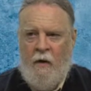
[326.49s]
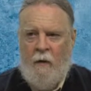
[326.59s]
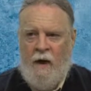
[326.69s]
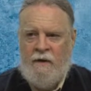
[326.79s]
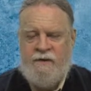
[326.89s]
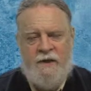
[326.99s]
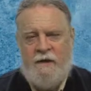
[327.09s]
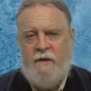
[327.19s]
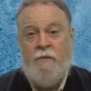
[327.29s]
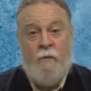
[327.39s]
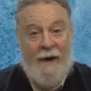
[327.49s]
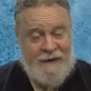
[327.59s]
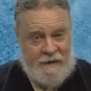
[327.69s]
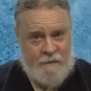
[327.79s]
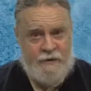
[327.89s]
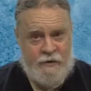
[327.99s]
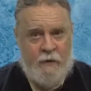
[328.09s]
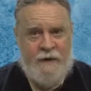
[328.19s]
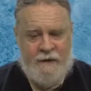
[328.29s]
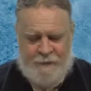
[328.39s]
Well, Sutton, writing the
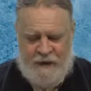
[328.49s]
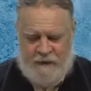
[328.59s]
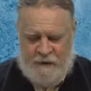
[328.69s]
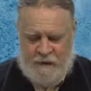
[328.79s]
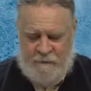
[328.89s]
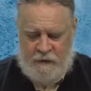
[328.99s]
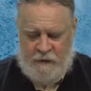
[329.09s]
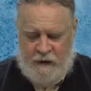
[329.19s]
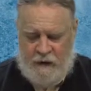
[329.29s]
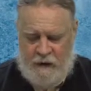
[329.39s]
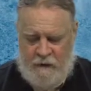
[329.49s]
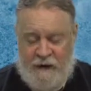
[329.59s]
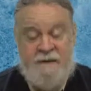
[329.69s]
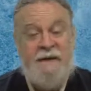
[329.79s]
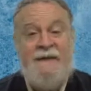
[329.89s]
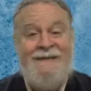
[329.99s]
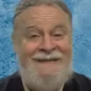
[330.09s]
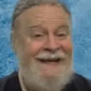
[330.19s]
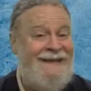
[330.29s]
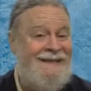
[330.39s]
majority opinion, uh, basically
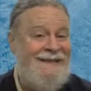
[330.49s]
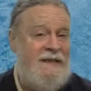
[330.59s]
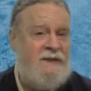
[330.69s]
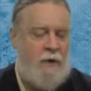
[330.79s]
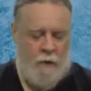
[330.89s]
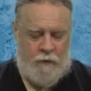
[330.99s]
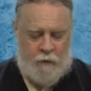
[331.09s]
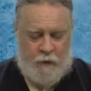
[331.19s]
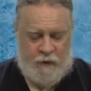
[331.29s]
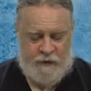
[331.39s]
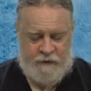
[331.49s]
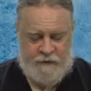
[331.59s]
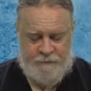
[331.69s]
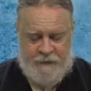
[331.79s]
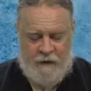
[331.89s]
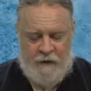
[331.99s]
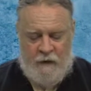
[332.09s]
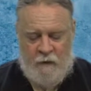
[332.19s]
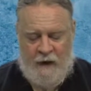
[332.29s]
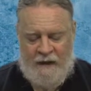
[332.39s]
seconded his own words,
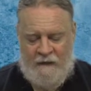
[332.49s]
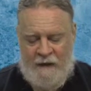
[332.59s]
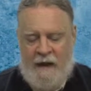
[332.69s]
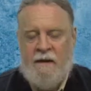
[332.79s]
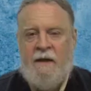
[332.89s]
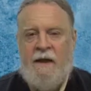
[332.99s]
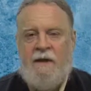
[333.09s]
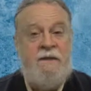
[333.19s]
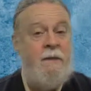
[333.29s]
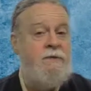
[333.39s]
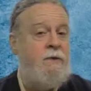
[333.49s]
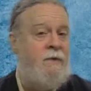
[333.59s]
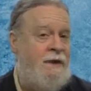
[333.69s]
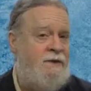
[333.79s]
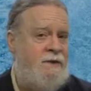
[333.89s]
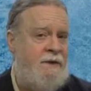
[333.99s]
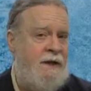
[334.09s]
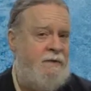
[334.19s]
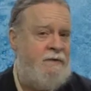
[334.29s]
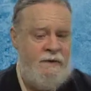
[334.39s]
writing that it is up to
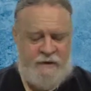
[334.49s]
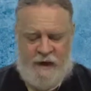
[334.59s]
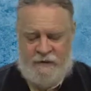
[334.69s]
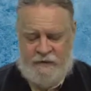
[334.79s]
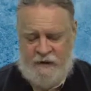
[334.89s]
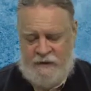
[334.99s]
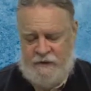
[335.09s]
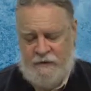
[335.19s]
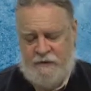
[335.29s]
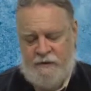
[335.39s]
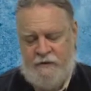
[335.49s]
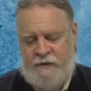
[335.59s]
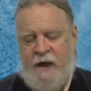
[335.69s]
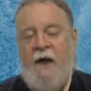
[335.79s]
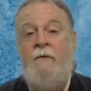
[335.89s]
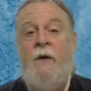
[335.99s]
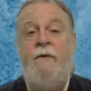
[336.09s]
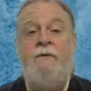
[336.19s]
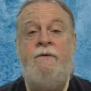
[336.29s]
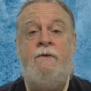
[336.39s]
legislators, not judges, to decide
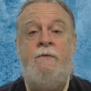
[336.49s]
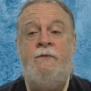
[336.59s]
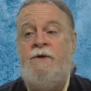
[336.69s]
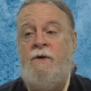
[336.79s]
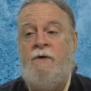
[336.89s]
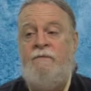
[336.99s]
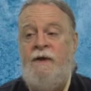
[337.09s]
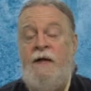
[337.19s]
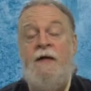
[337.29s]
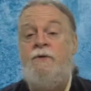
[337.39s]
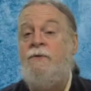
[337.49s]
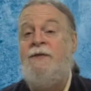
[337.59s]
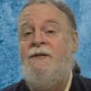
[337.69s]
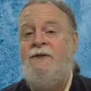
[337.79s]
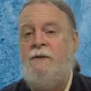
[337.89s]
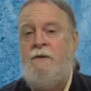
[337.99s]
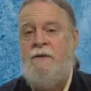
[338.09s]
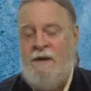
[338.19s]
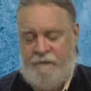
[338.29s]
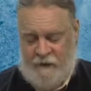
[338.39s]
whether to preserve the traditional
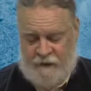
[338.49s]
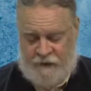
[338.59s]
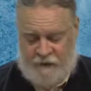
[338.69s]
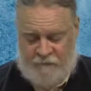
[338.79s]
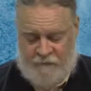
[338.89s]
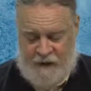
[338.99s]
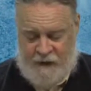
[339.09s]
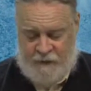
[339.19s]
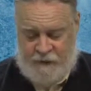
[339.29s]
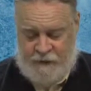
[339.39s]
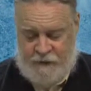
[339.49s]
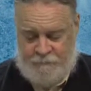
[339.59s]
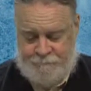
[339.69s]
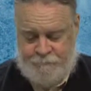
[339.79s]
definition of marriage.